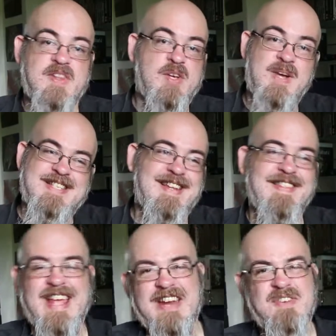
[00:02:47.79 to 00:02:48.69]
The quest
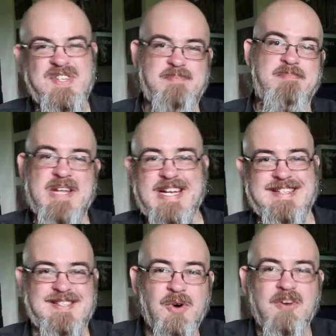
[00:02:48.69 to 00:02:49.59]
in there is a bit
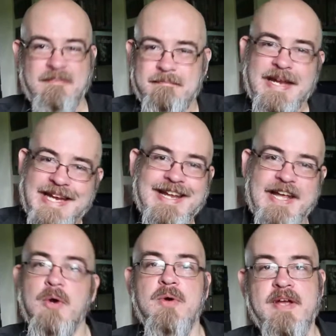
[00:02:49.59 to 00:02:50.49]
sort of
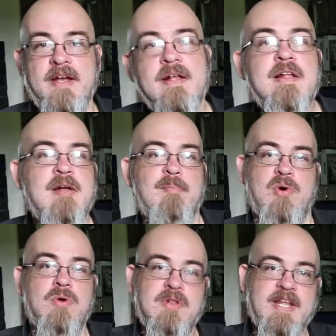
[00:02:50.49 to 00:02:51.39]
mediocre,
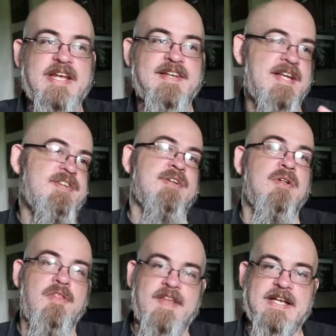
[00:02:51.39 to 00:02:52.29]
but all the
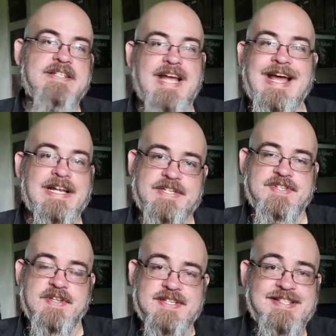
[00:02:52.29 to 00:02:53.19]
additional things it adds
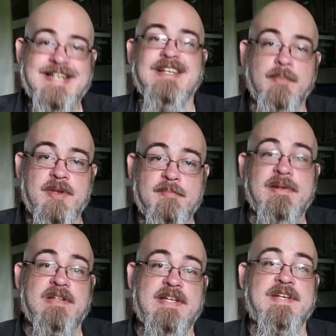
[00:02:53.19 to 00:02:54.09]
to the settlement
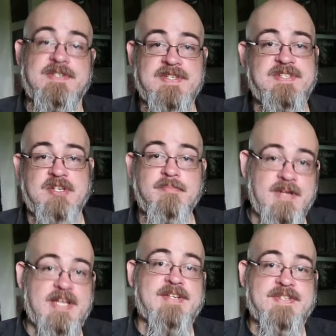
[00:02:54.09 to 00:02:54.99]
building
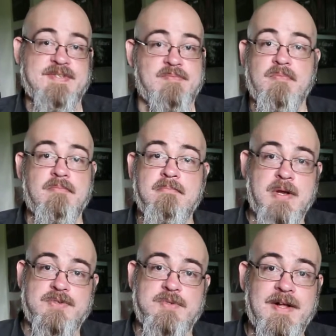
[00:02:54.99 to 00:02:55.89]
system is
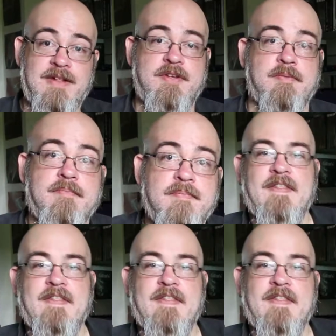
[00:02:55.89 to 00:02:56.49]
most welcome.